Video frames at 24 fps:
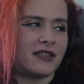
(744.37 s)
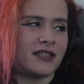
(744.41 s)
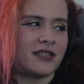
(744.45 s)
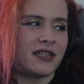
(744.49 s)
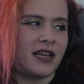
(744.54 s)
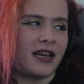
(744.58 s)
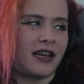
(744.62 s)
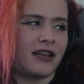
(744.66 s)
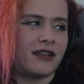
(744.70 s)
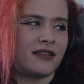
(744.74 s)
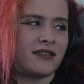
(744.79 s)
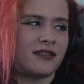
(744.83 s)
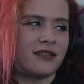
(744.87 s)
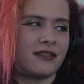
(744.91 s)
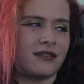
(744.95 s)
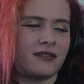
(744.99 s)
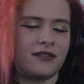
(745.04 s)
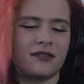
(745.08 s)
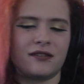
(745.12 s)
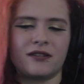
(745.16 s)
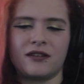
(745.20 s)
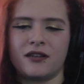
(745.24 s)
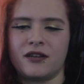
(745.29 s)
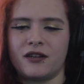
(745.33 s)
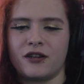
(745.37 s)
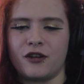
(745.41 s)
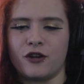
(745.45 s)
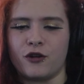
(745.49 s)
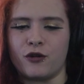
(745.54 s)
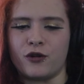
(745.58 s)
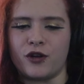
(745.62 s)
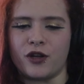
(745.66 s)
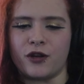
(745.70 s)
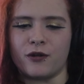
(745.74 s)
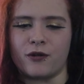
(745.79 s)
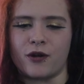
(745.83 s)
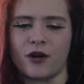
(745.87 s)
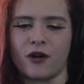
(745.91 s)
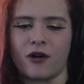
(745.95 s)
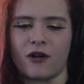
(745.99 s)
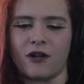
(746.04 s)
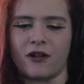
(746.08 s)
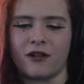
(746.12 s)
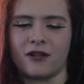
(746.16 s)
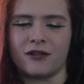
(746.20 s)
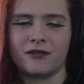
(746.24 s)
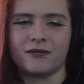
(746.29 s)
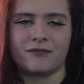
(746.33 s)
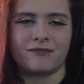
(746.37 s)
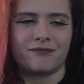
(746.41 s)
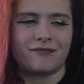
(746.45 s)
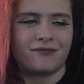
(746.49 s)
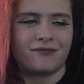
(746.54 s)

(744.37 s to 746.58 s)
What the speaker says: States, who do you call?